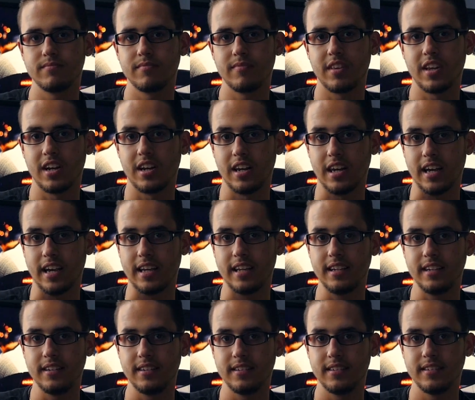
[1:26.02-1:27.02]
they're light,
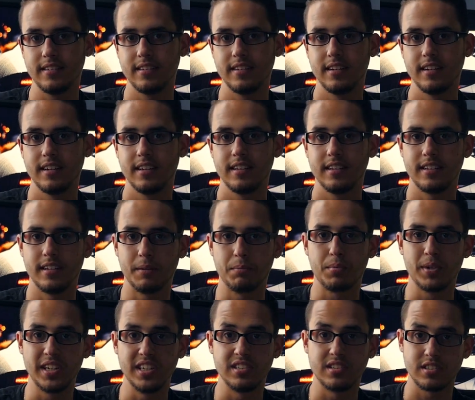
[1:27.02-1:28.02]
they're
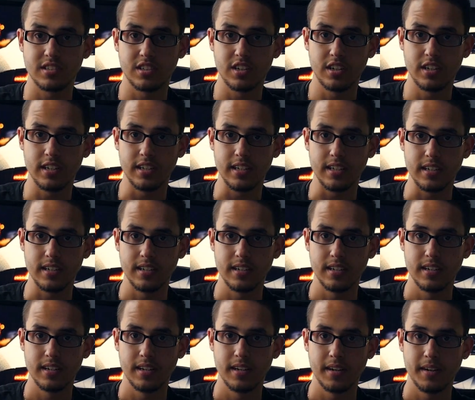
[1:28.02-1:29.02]
pretty sturdy,
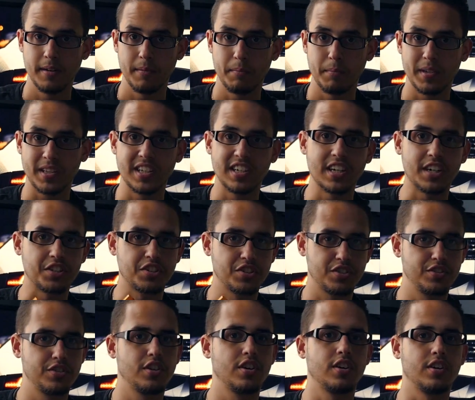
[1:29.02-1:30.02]
but they're not
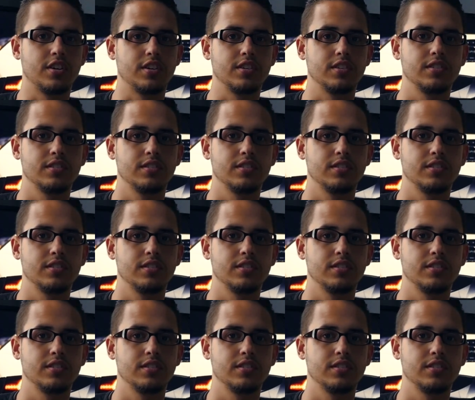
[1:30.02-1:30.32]
strong.